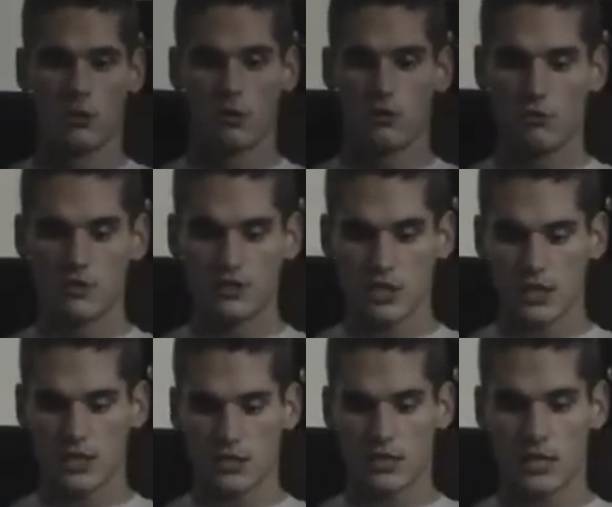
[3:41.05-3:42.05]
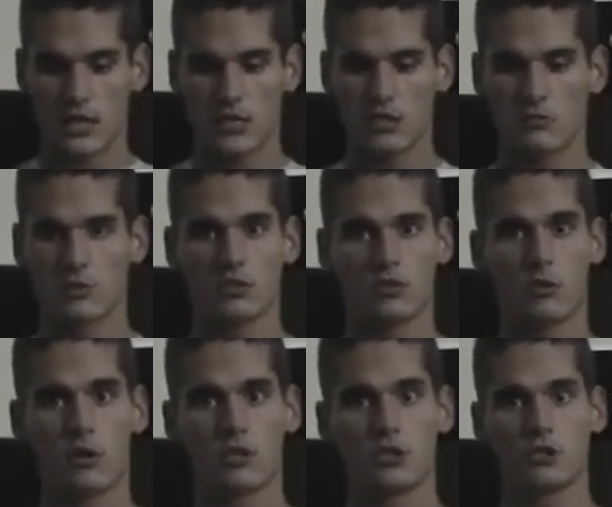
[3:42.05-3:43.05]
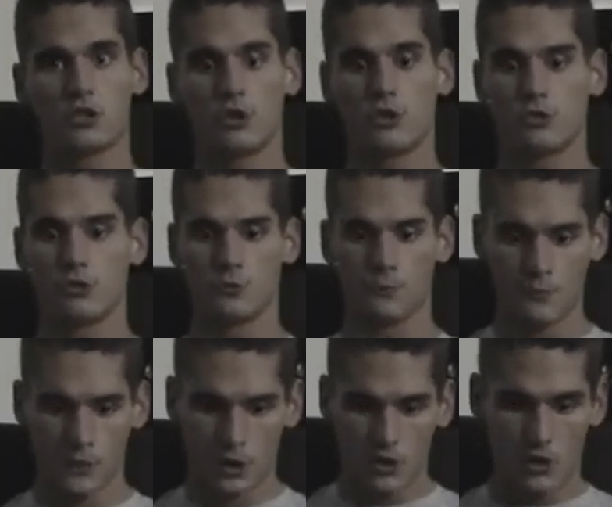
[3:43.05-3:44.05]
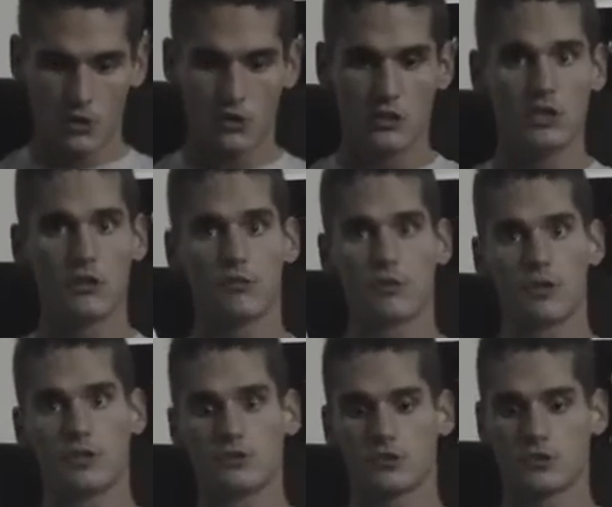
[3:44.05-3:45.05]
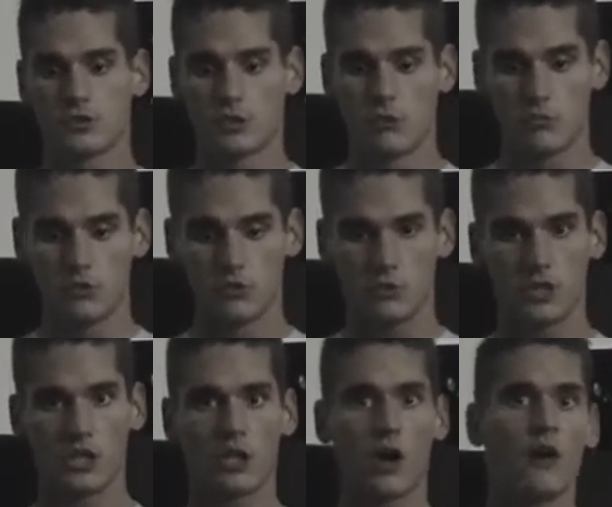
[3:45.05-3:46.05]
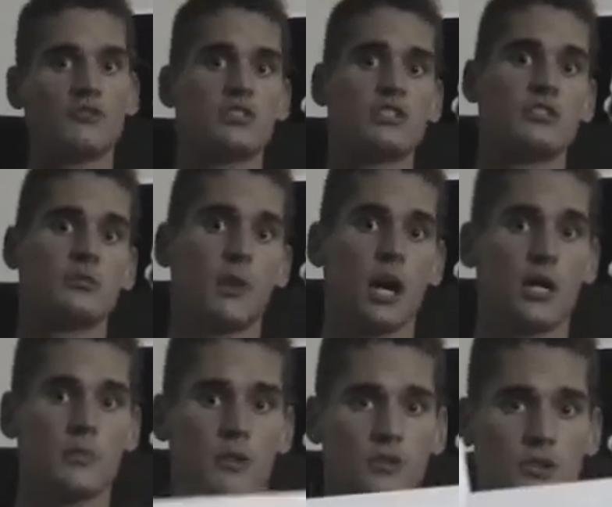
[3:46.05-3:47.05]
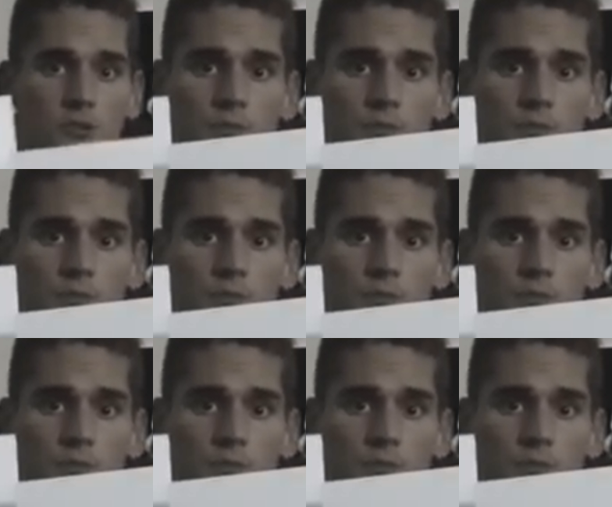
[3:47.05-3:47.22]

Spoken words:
The reason I did that is because I wanted to show you the difference between an off-season bodybuilder